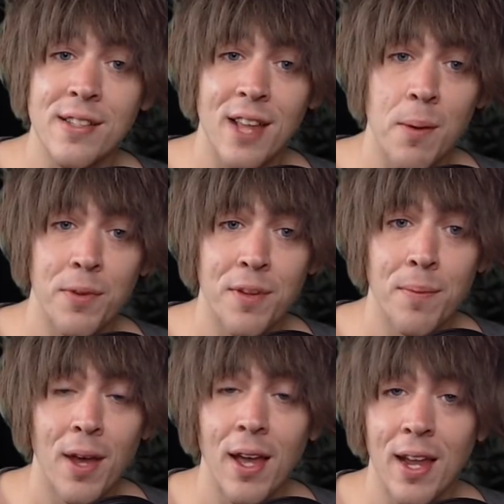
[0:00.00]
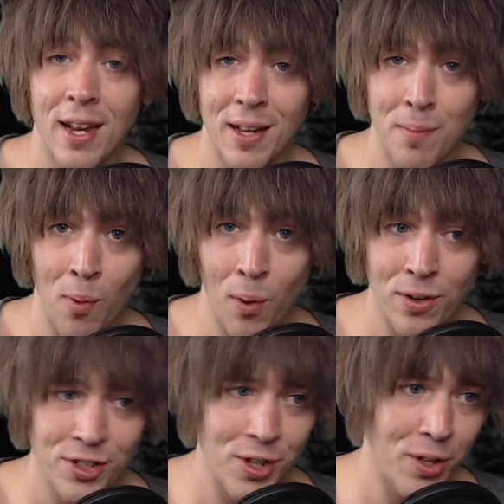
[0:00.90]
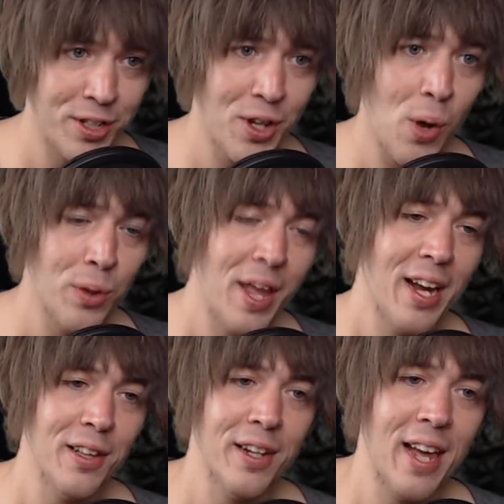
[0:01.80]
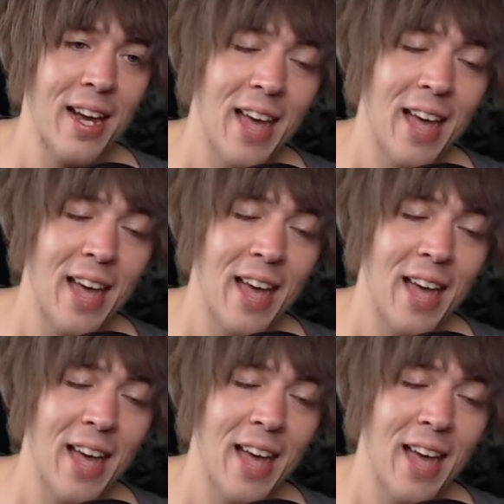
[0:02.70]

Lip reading: time with him anymore. So let's go take a look at